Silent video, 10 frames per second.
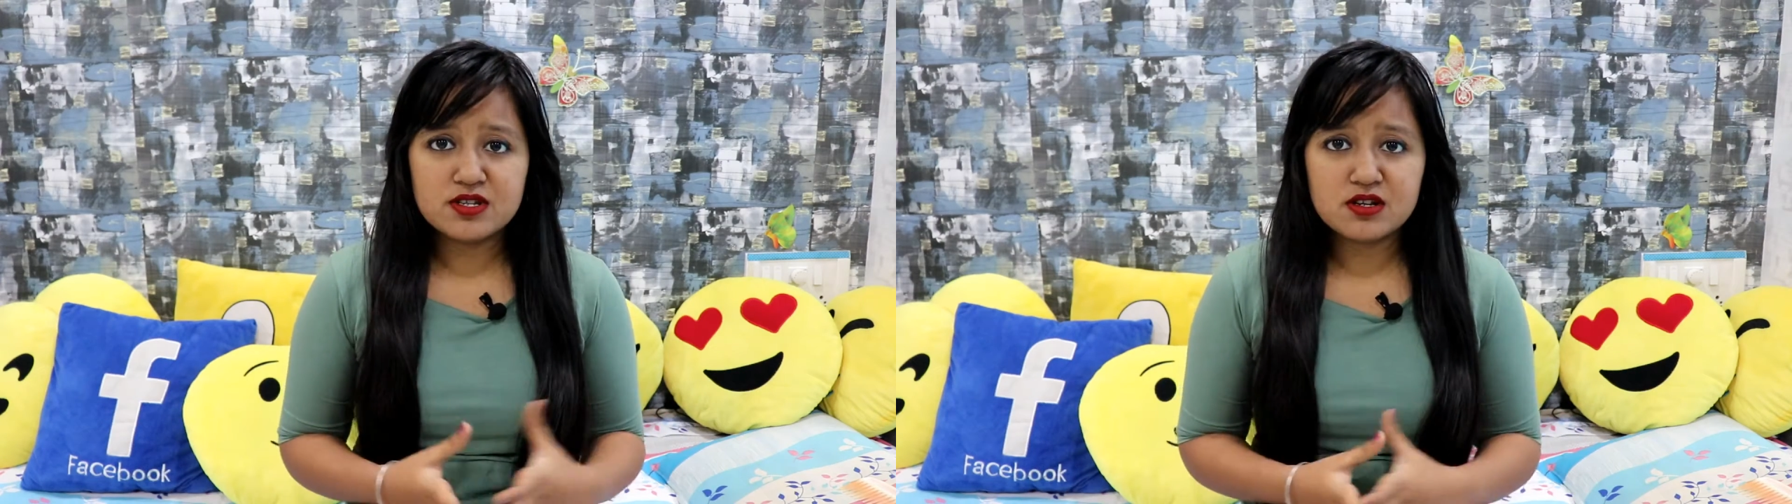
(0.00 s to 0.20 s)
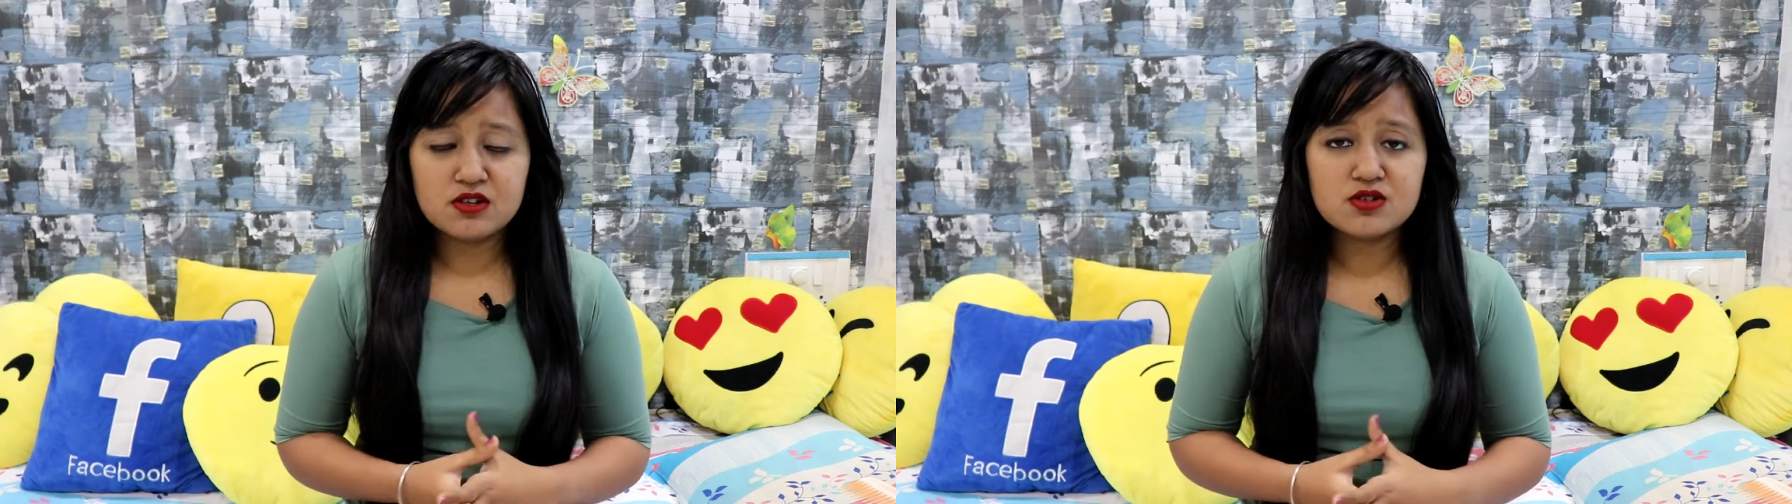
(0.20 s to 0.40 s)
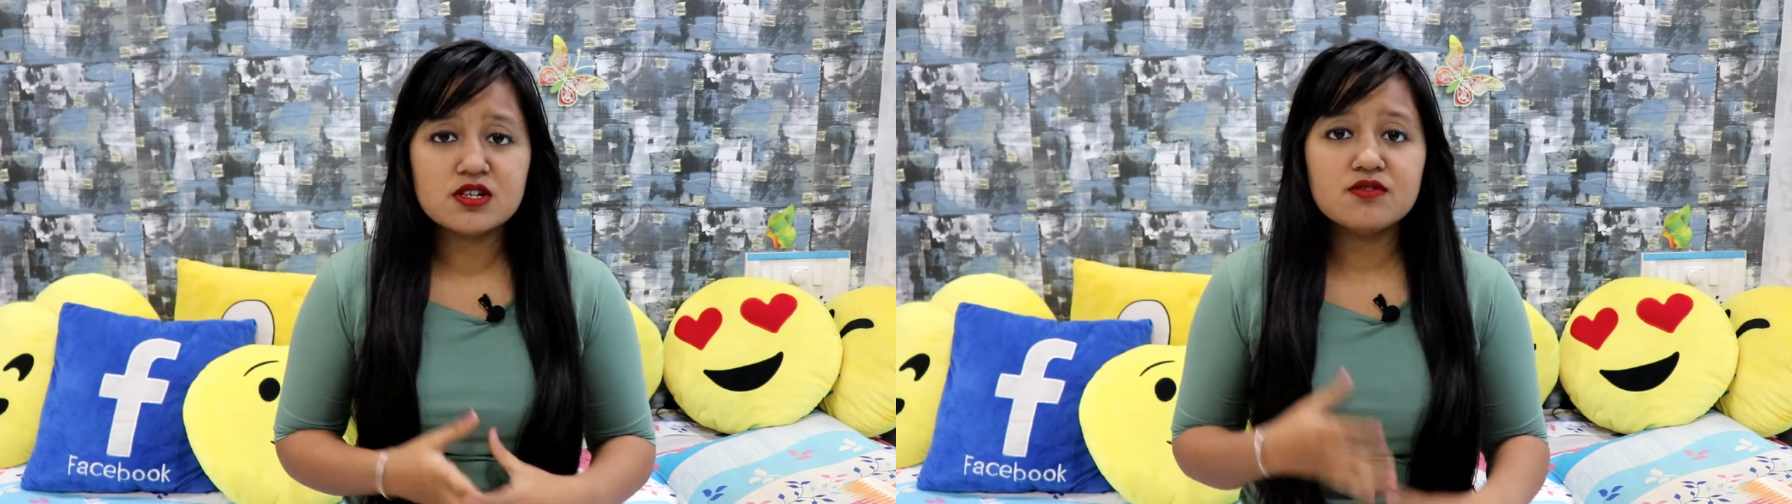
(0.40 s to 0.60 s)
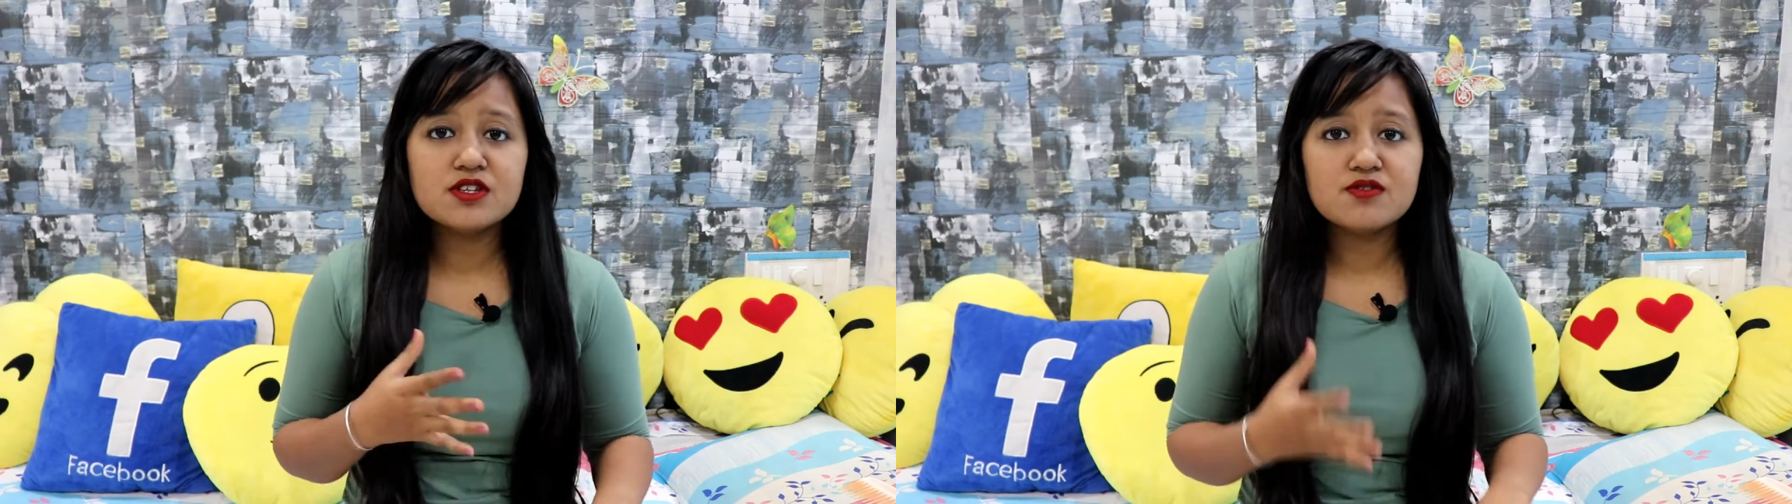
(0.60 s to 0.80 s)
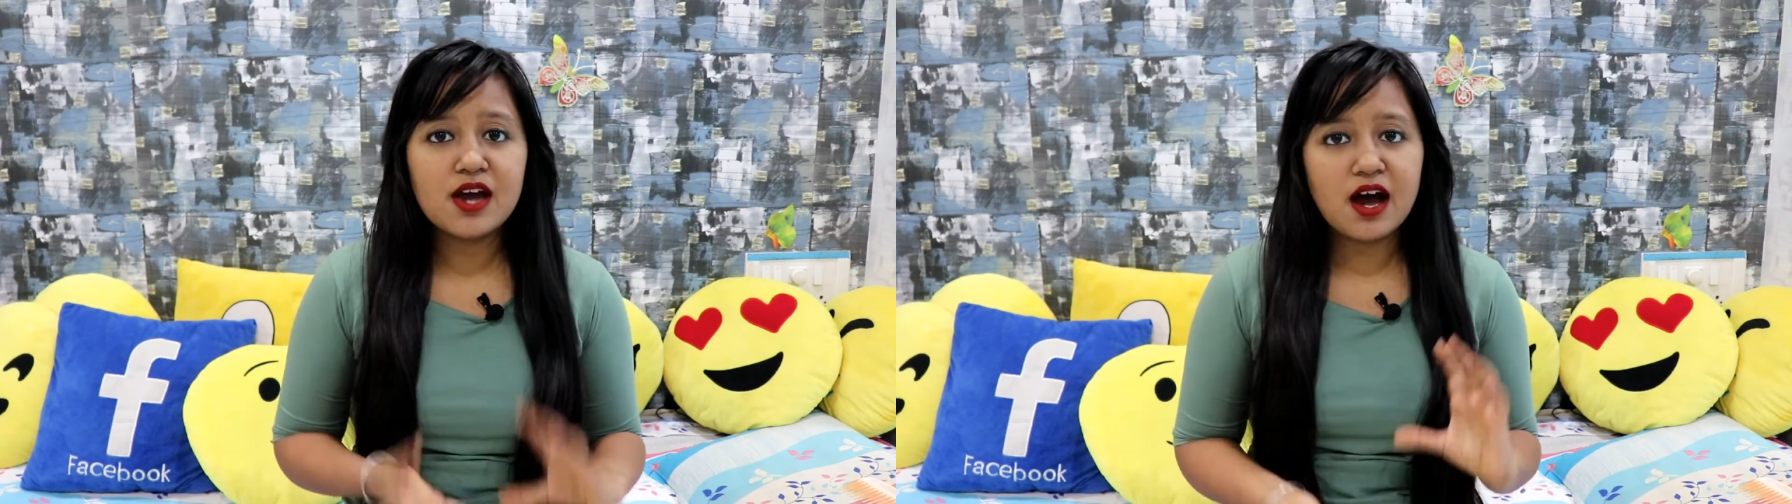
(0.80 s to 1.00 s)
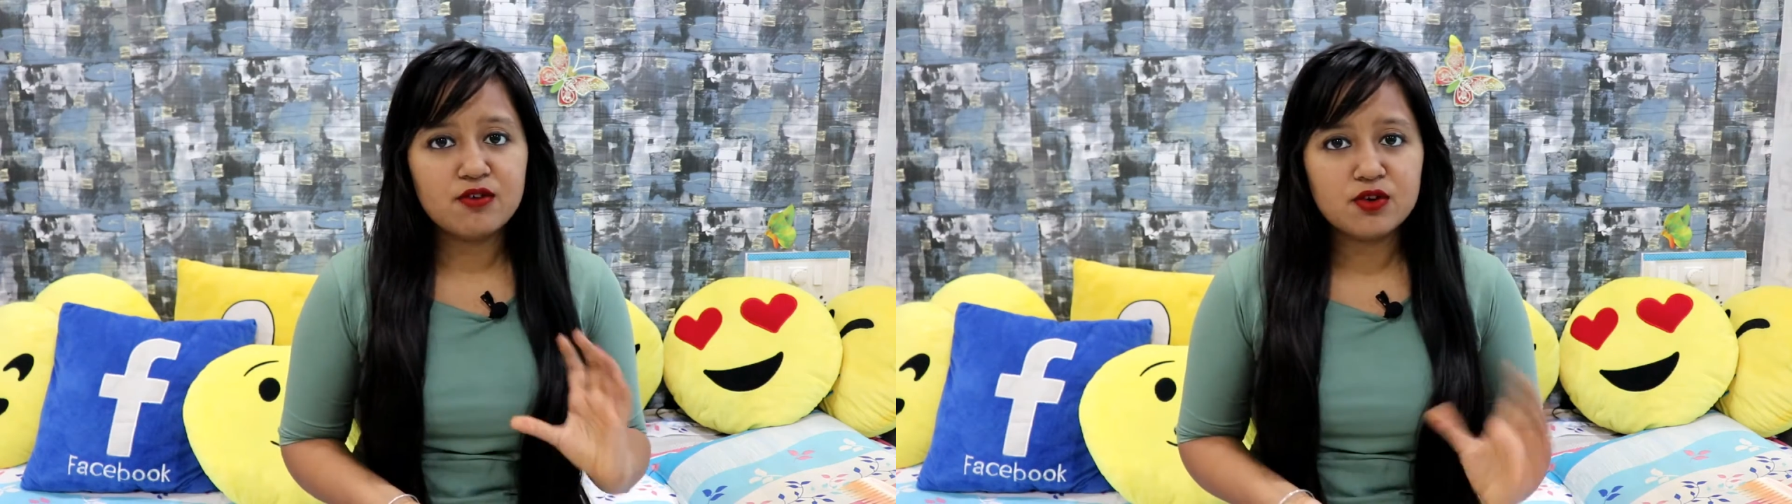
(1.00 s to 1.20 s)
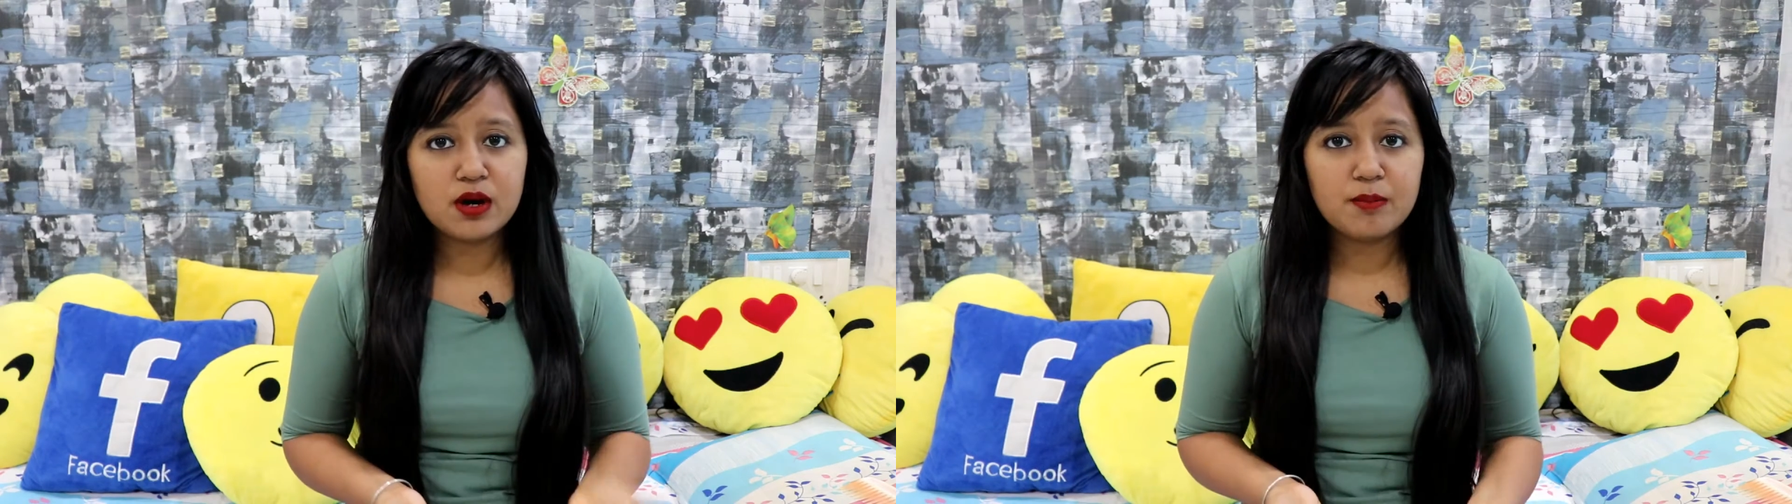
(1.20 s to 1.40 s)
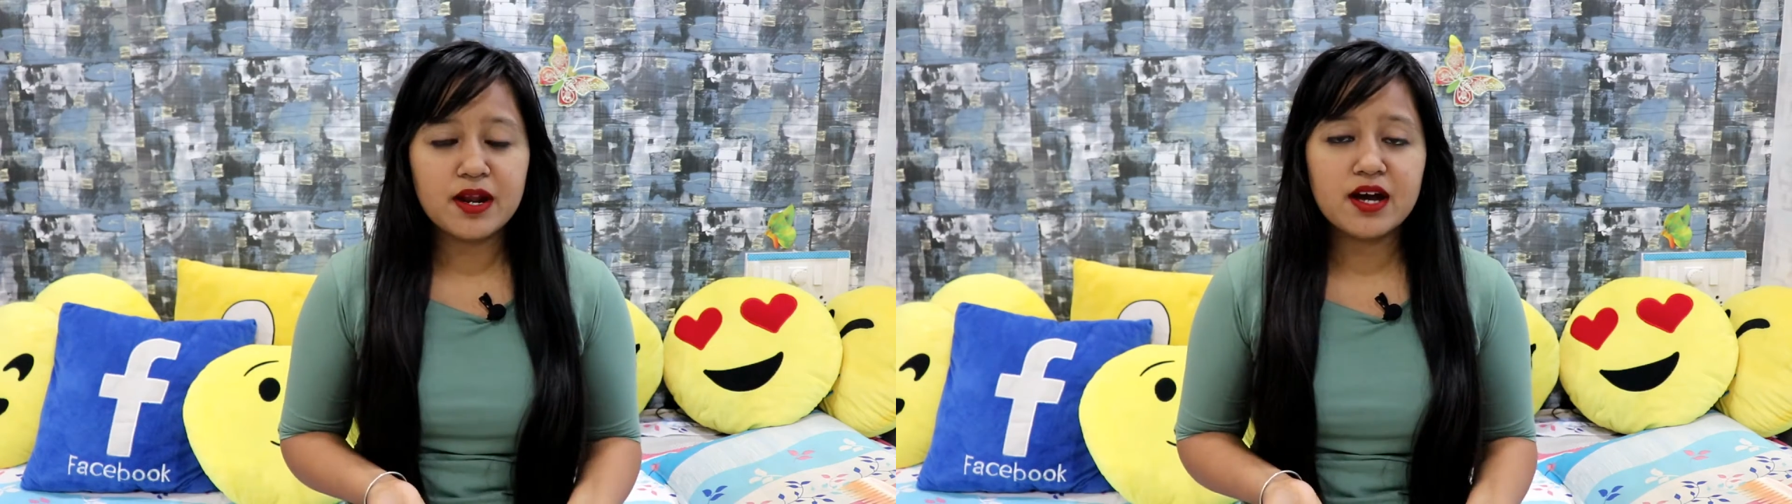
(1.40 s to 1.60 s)
solution which we have to
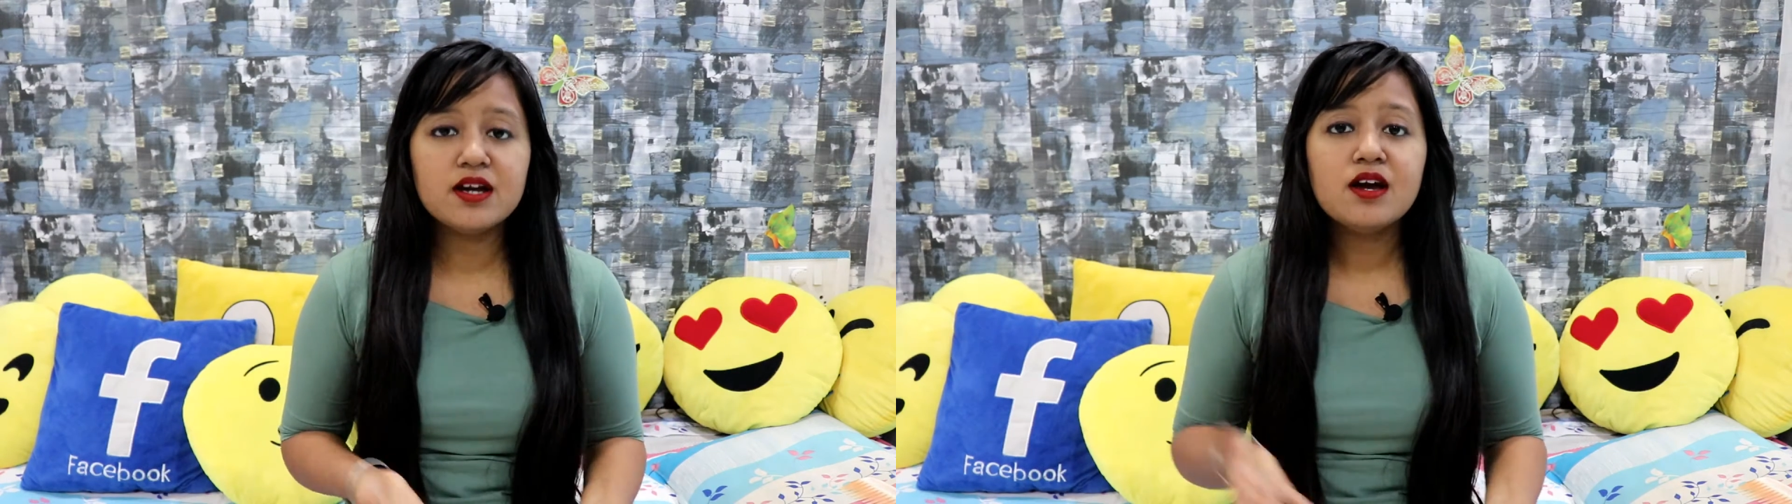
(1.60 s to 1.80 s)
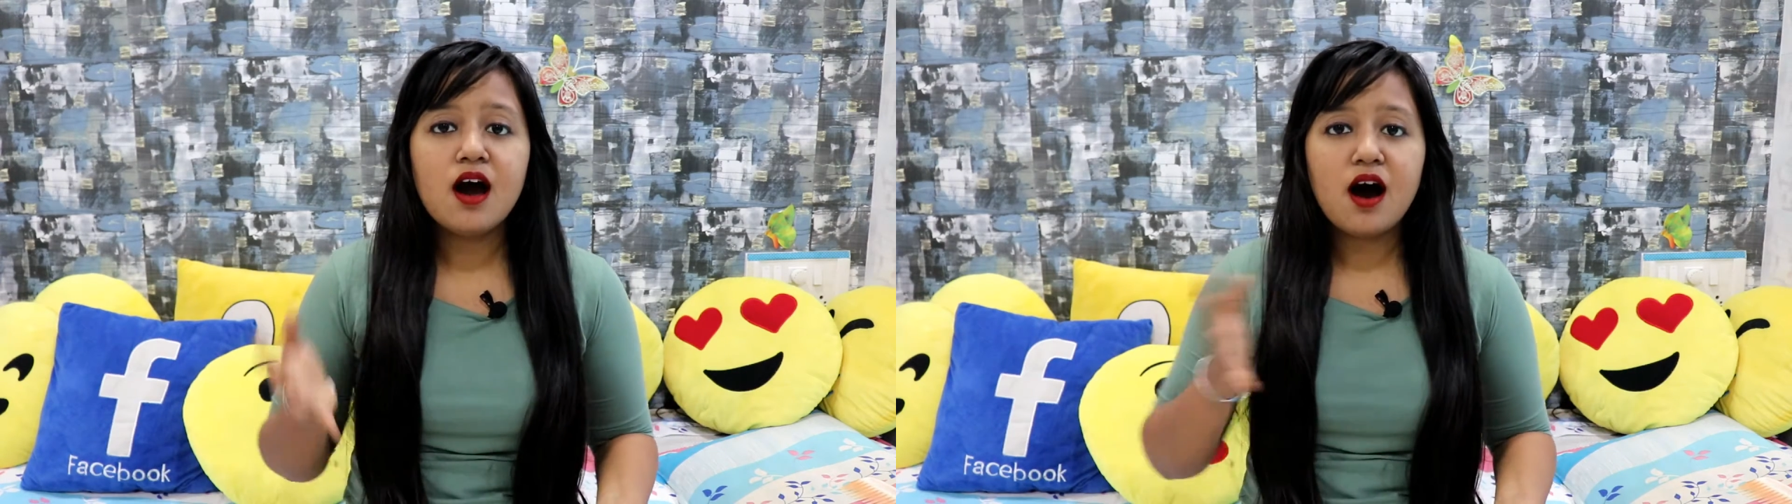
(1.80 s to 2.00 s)
apply